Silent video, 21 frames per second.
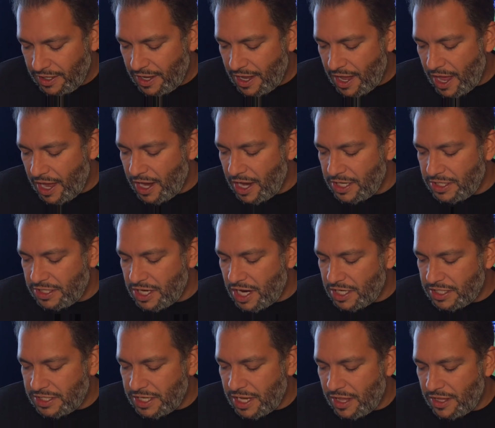I got
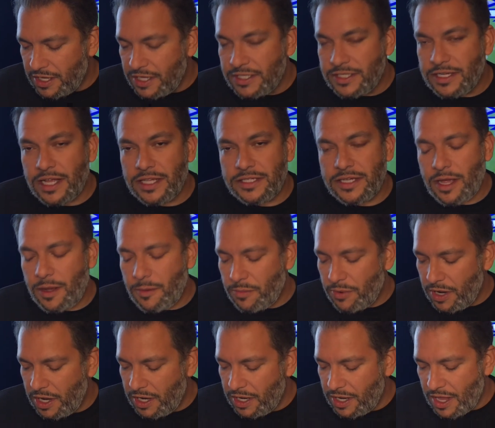Josh Allen. He's got Tom
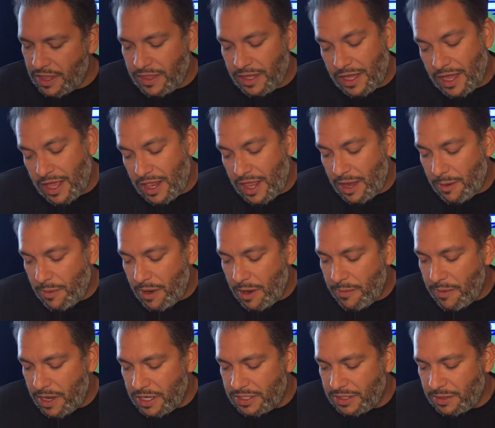Brady. I think I like my
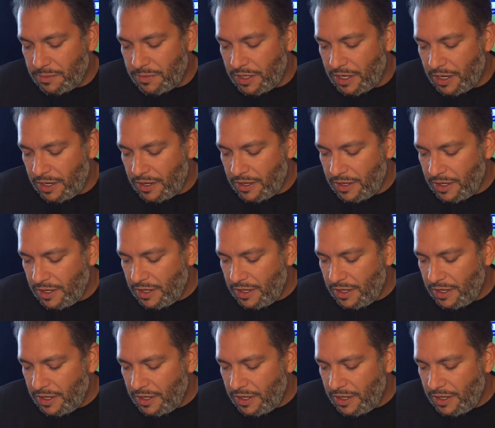matchup there.